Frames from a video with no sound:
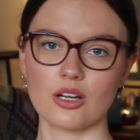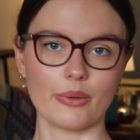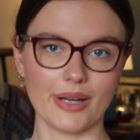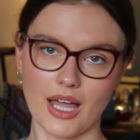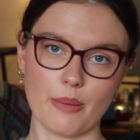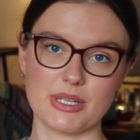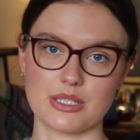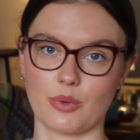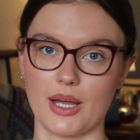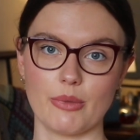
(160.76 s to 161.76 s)
quite happy
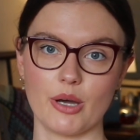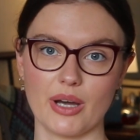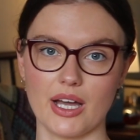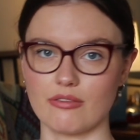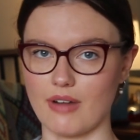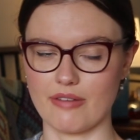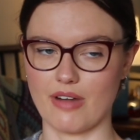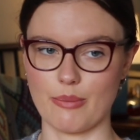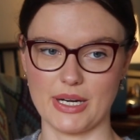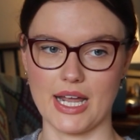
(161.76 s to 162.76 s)
to wear mohair right
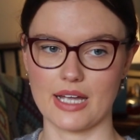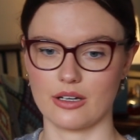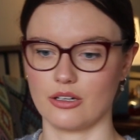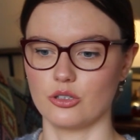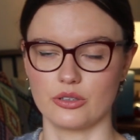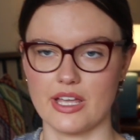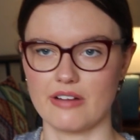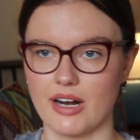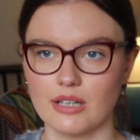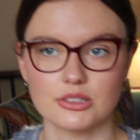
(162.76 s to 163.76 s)
around my neck all
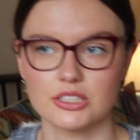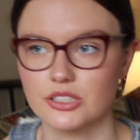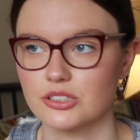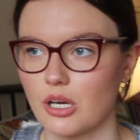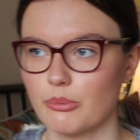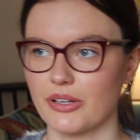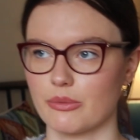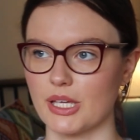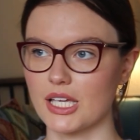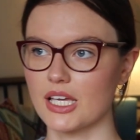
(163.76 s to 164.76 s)
year round. It does not
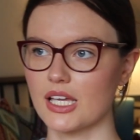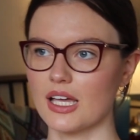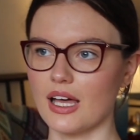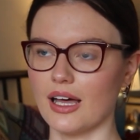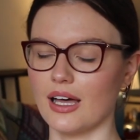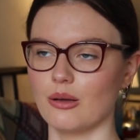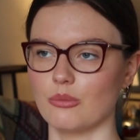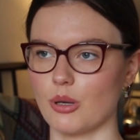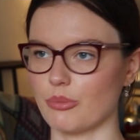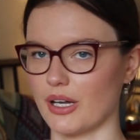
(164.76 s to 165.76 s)
bother me,
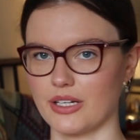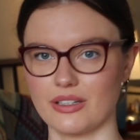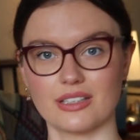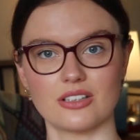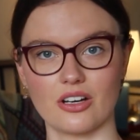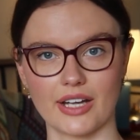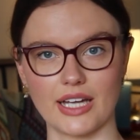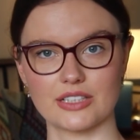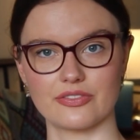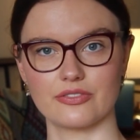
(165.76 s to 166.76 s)
but I know that's not
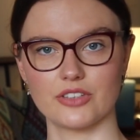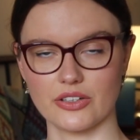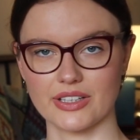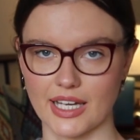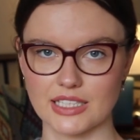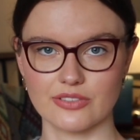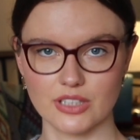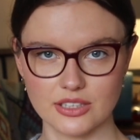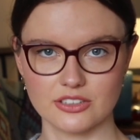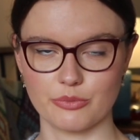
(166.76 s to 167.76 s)
the case for
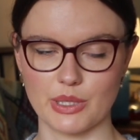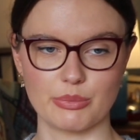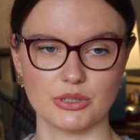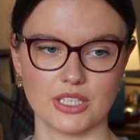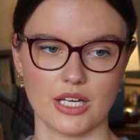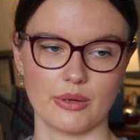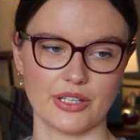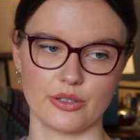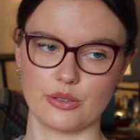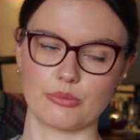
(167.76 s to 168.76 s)
a lot of people, so I
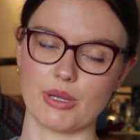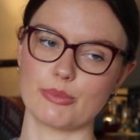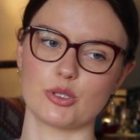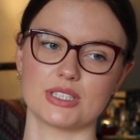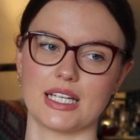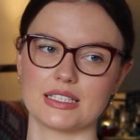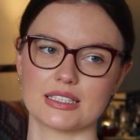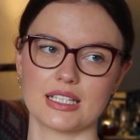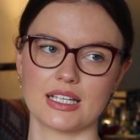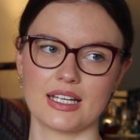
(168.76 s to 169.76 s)
thought it would make more
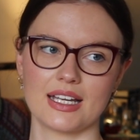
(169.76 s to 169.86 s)
sense